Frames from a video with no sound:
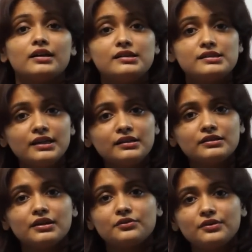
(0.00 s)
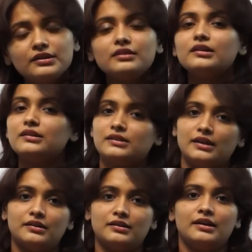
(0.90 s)
content, written
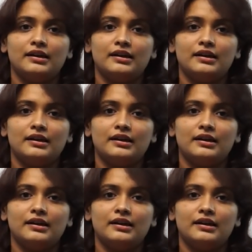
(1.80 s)
content.